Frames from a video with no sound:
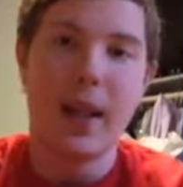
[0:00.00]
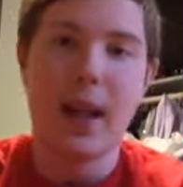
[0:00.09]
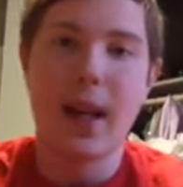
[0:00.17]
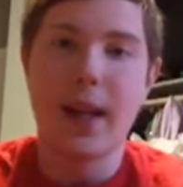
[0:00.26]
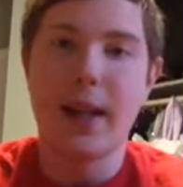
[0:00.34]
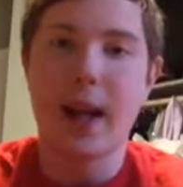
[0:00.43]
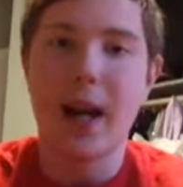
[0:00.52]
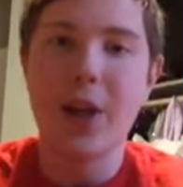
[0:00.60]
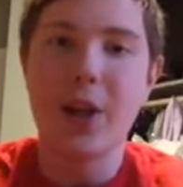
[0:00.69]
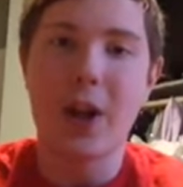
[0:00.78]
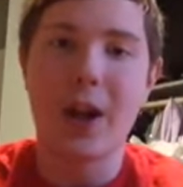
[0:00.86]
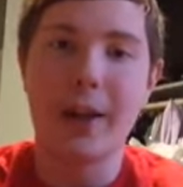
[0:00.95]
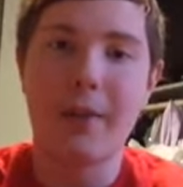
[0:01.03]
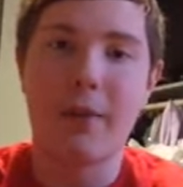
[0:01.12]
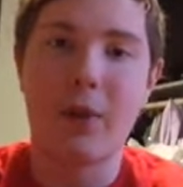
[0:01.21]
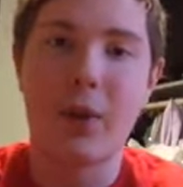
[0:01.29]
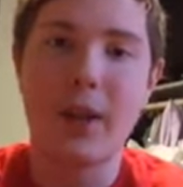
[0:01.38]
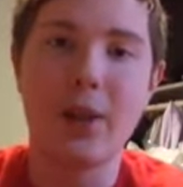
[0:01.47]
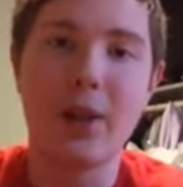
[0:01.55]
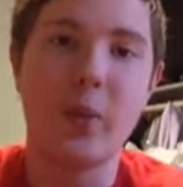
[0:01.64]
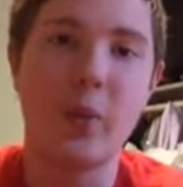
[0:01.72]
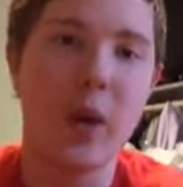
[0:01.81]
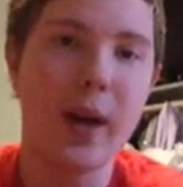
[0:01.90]
and I thought for nearly
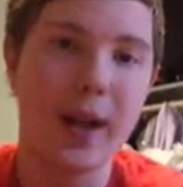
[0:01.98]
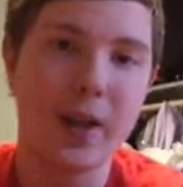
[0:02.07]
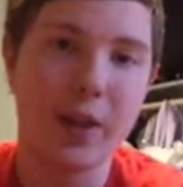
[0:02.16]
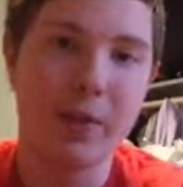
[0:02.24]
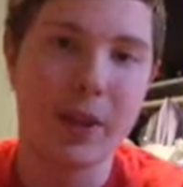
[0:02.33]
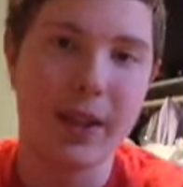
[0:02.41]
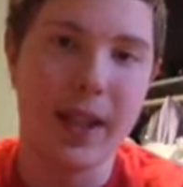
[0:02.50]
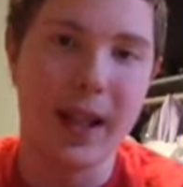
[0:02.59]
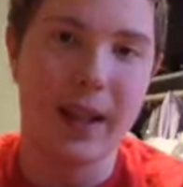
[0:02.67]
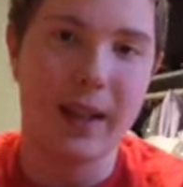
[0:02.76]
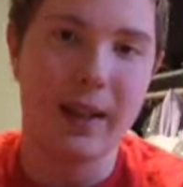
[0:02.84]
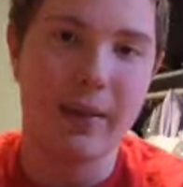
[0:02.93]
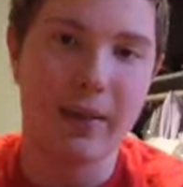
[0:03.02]
one hundred percent,